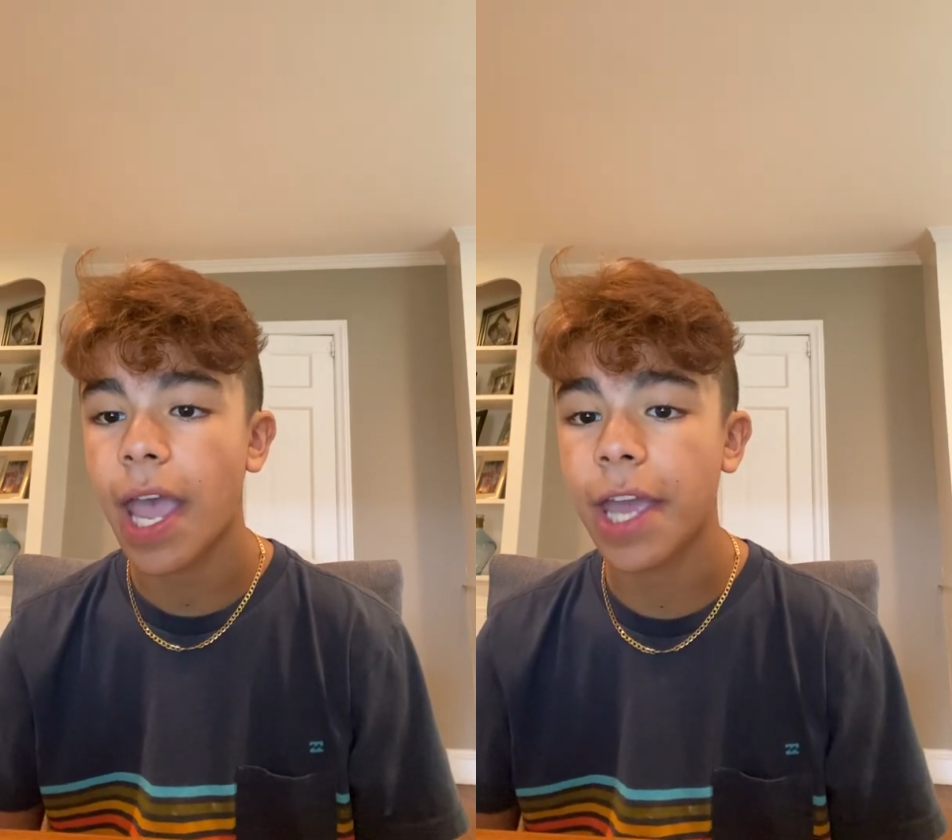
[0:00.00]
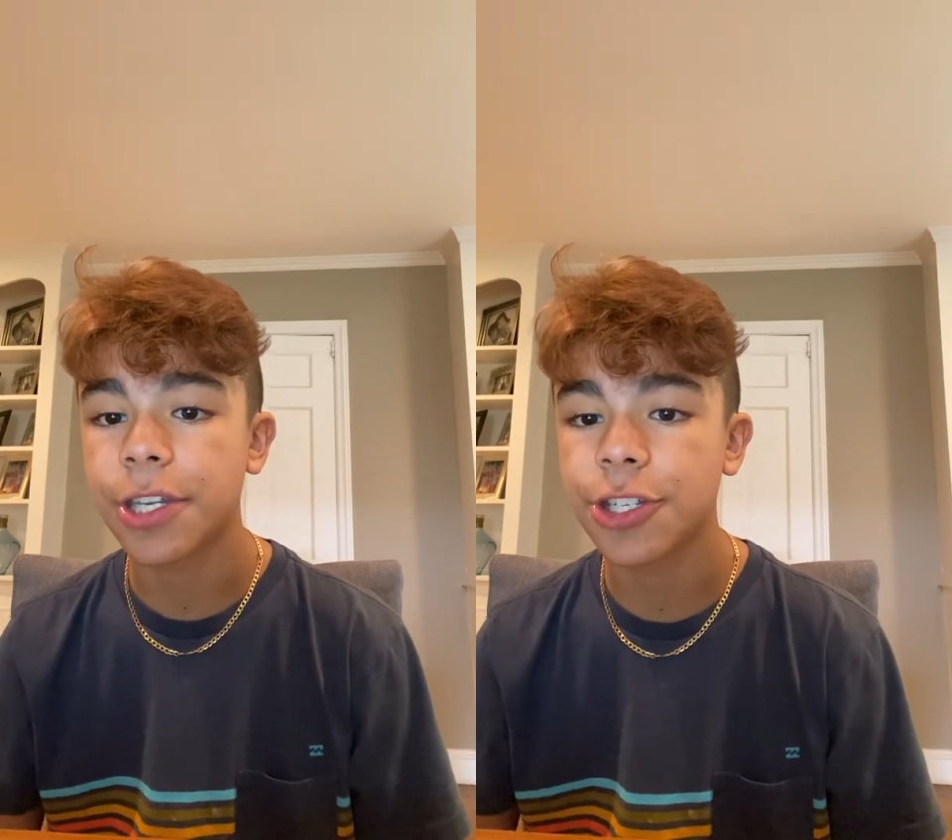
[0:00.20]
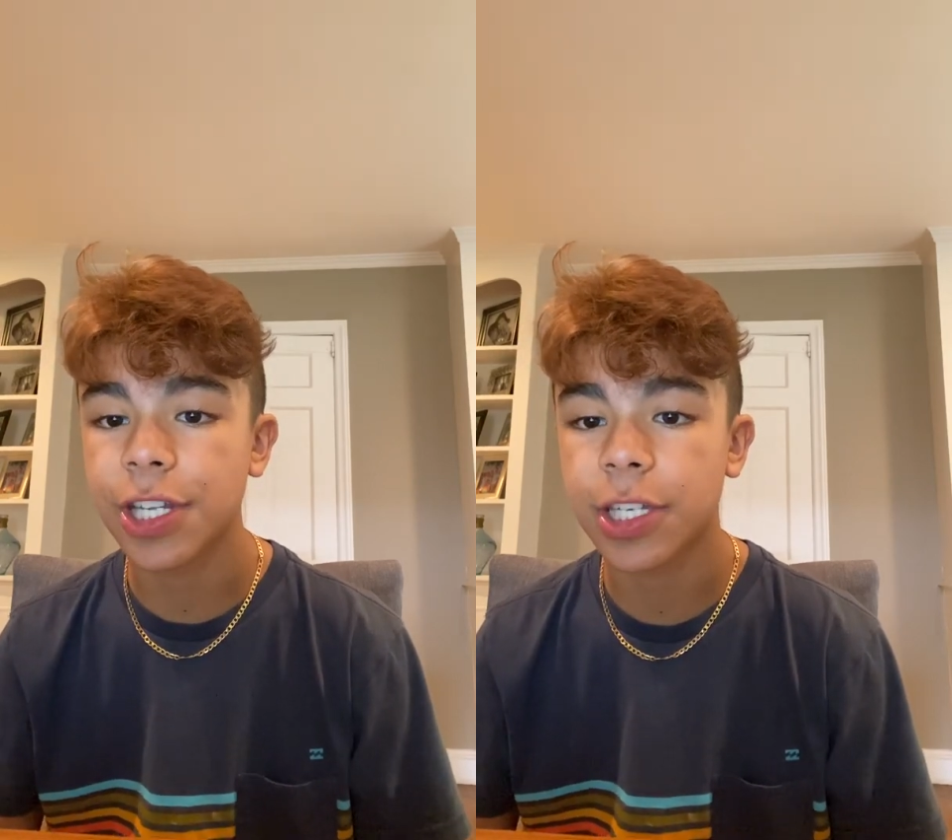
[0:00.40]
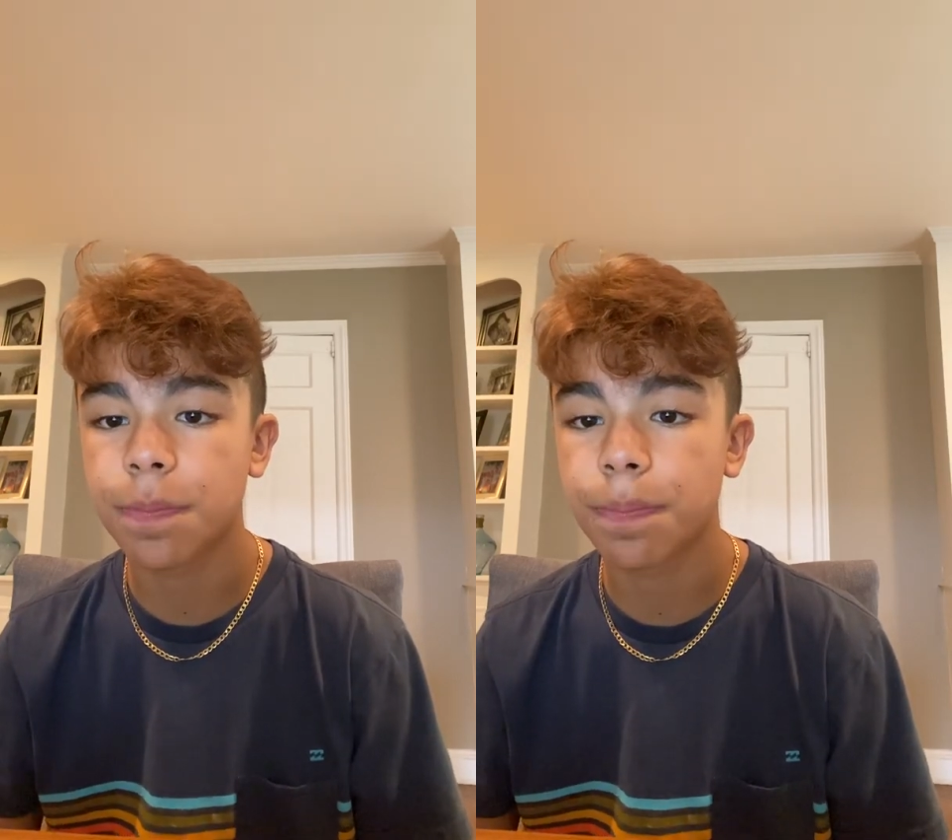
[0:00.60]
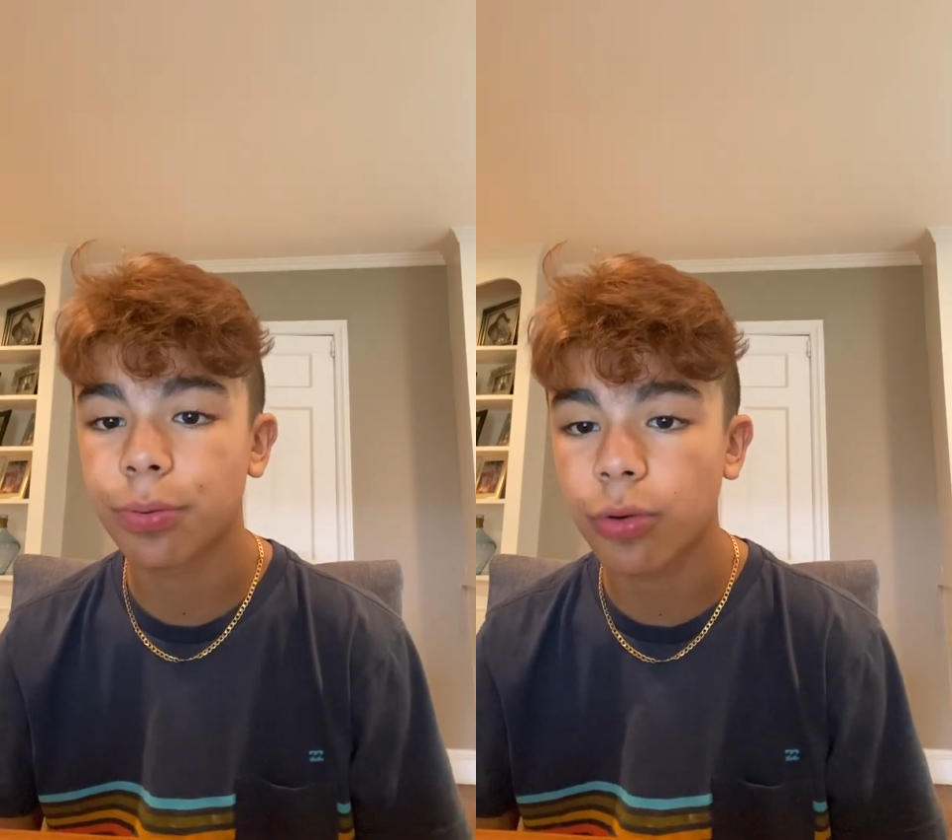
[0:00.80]
And she
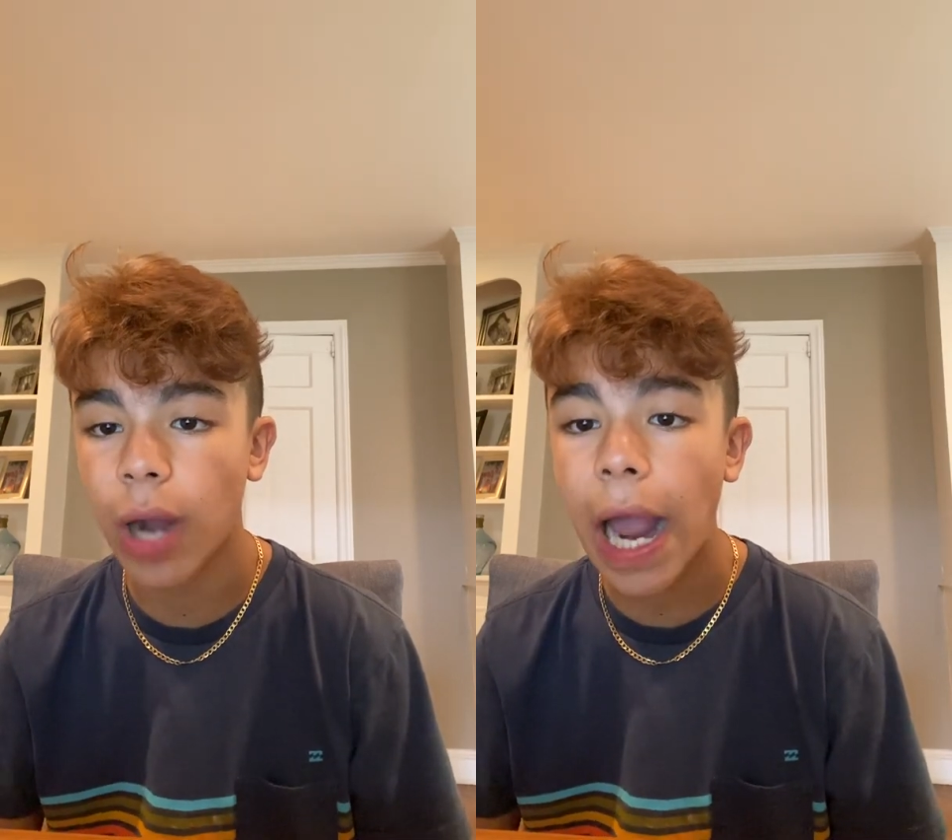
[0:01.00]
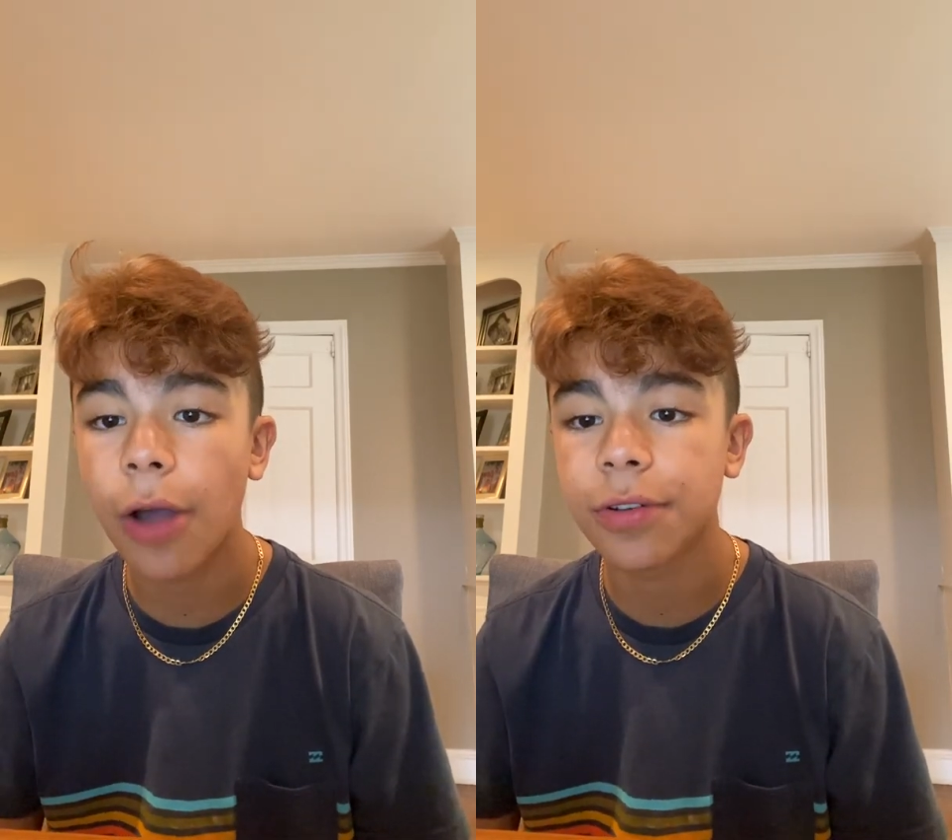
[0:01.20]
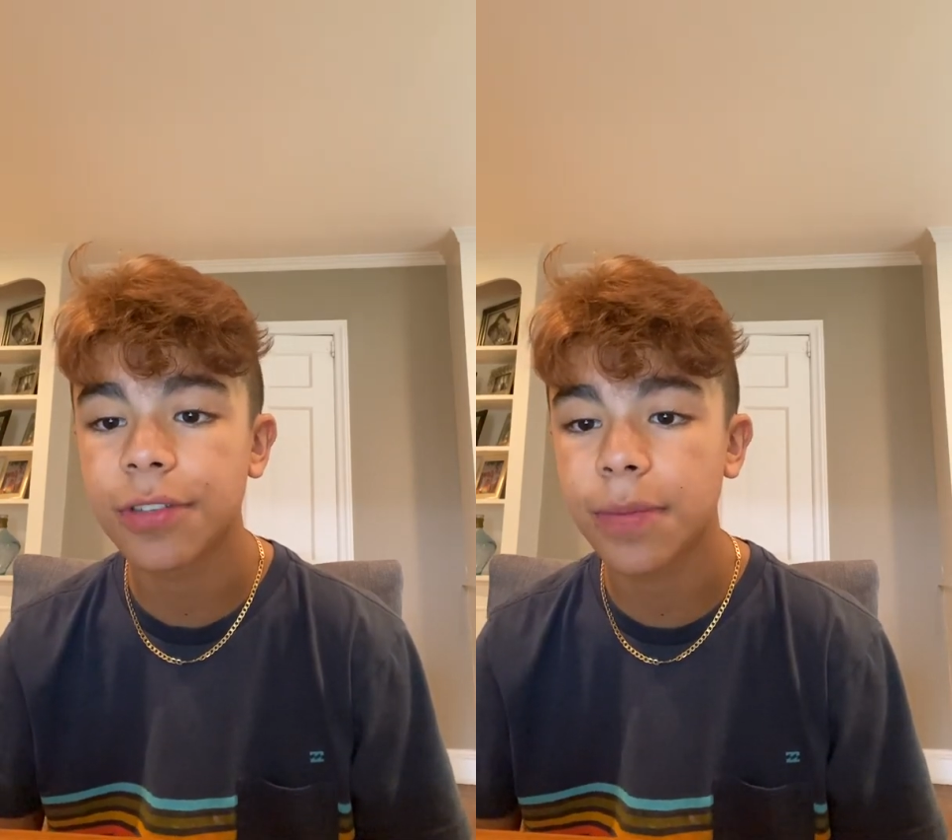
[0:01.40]
is proud